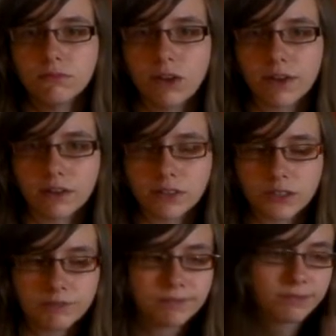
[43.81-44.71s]
whatever.
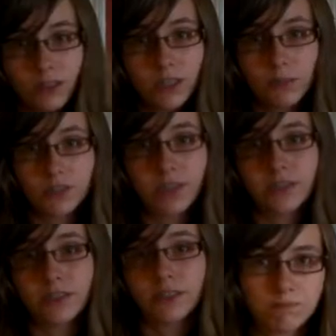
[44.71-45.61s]
Simple
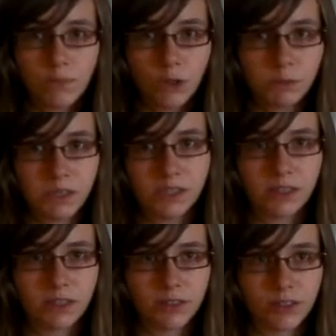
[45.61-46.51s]
sentence, most
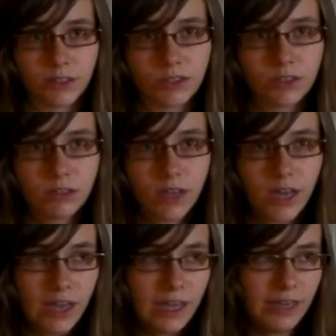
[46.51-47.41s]
basic there is.
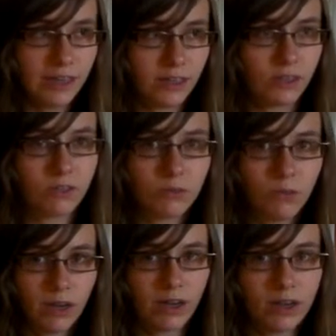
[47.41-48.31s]
It is
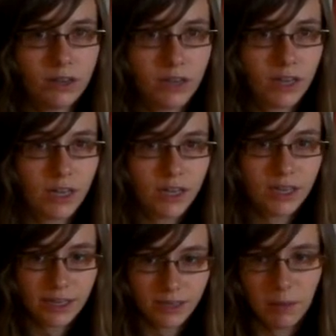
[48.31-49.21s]
one
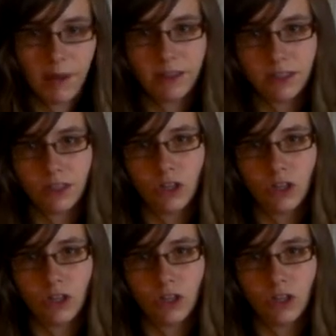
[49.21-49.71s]
independent